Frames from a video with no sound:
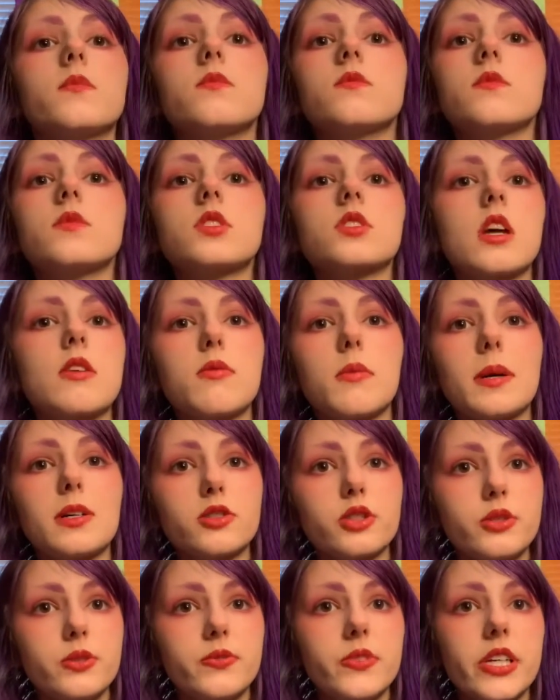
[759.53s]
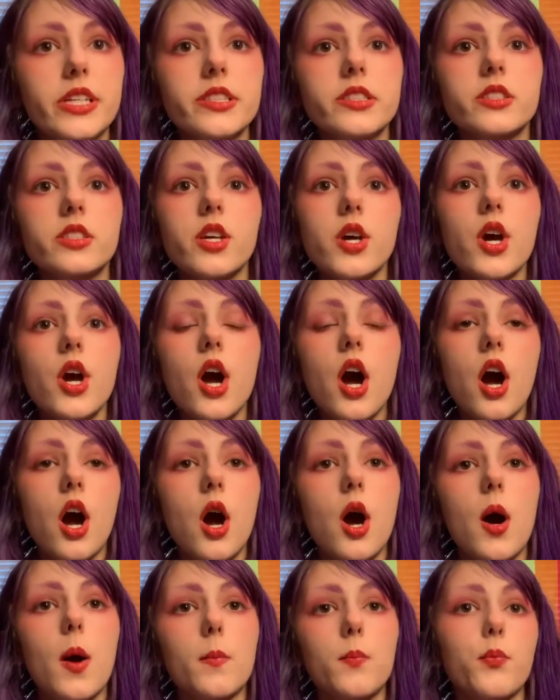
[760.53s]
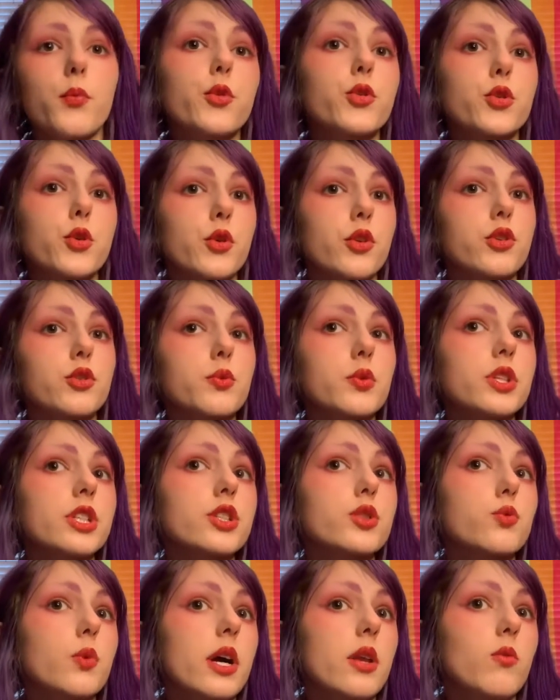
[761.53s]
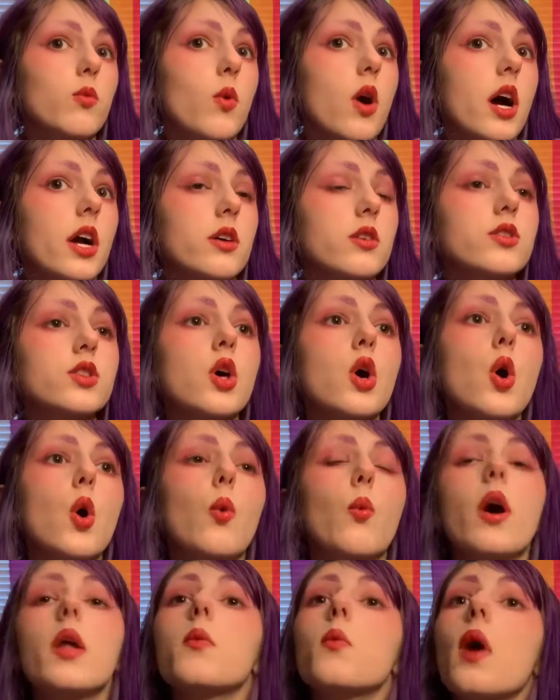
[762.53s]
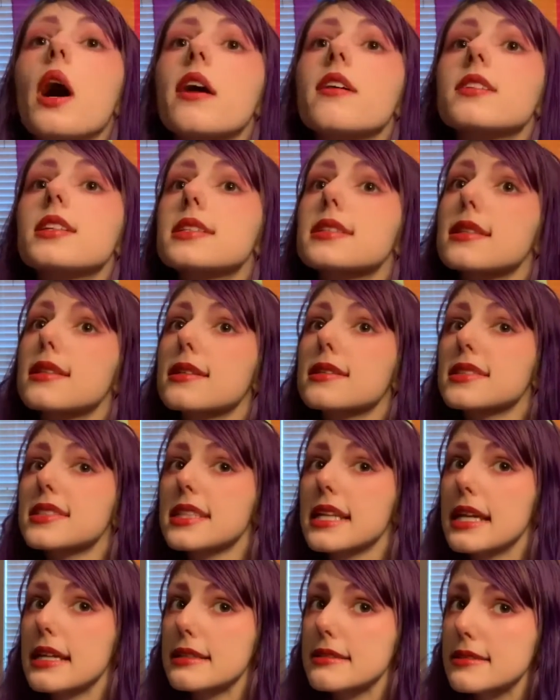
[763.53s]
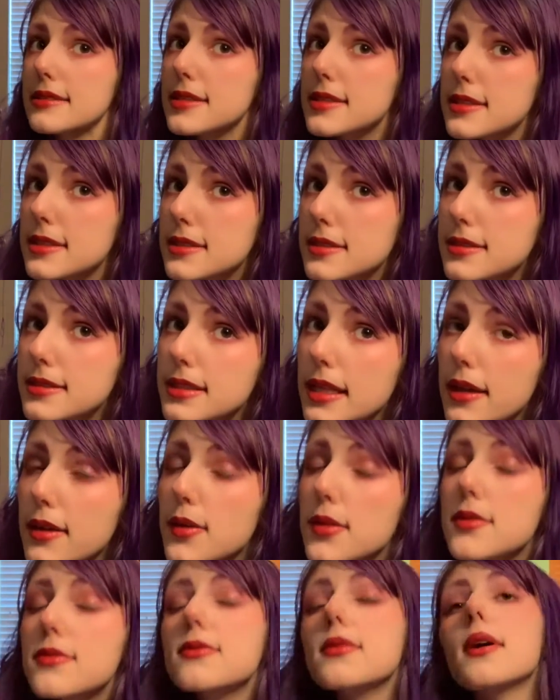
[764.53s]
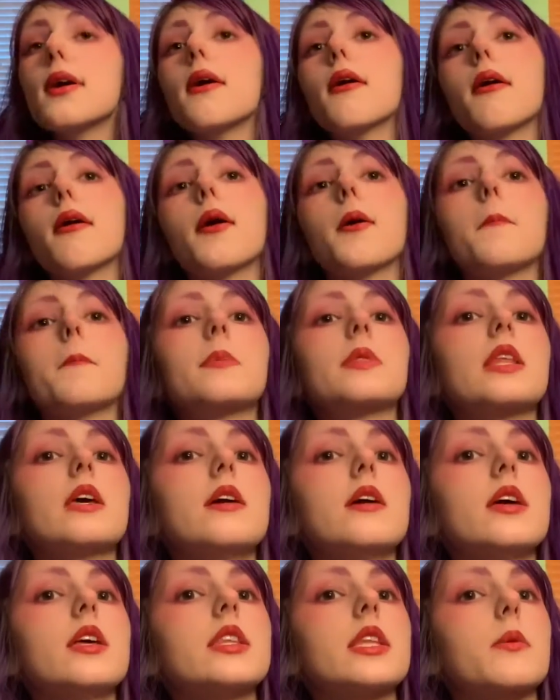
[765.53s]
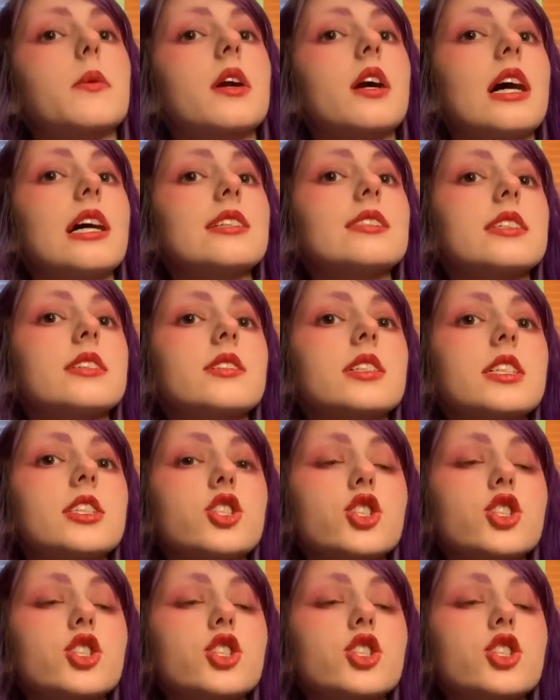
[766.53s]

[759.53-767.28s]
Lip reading: stuff about Too Faced. So this one is Wet n Wild. Wet n Wild is a little scandalous in itself. They were caught selling in